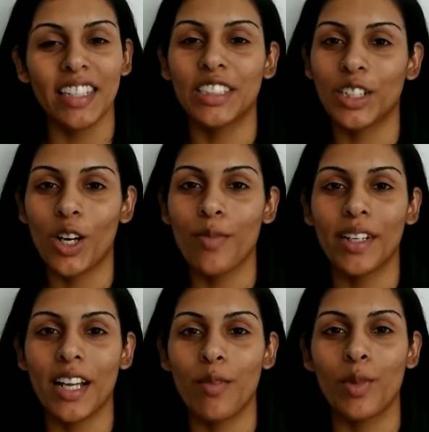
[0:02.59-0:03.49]
It's your girl
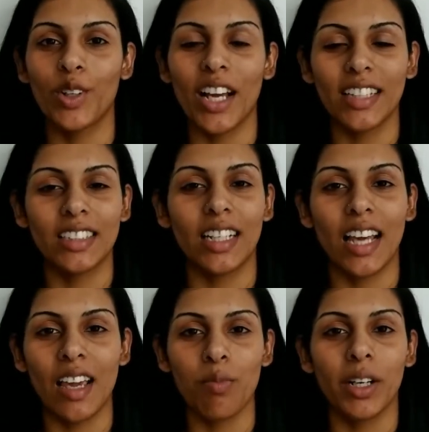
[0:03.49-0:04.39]
Midnight Moon, and
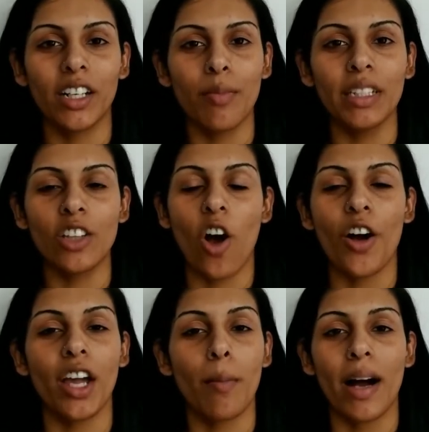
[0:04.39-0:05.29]
today we're gonna be
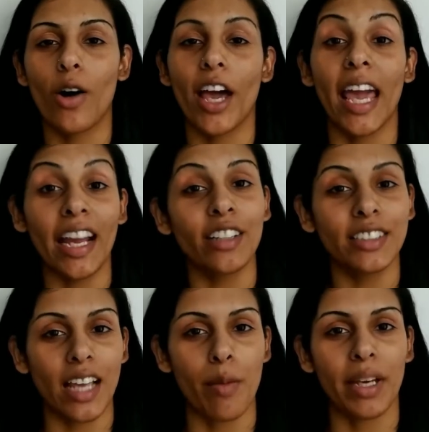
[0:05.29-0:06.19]
talking about hair
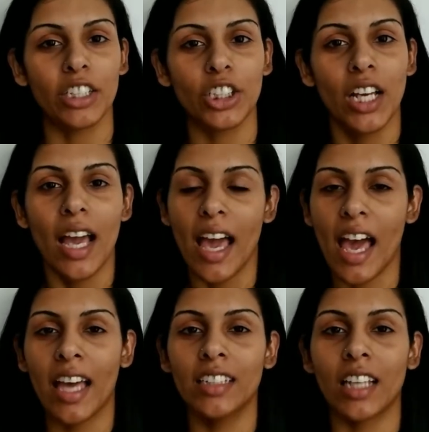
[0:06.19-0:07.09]
damage
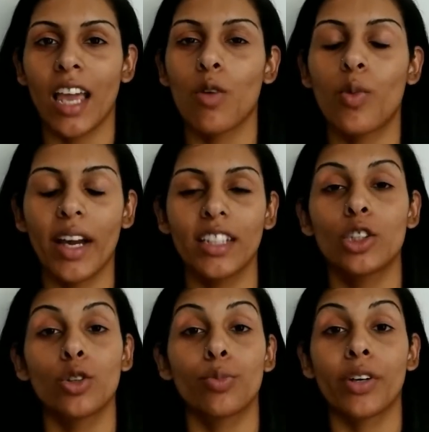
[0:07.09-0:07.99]
and a way
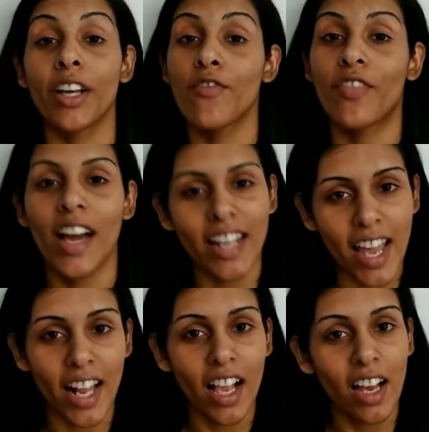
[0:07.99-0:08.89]
to prevent it.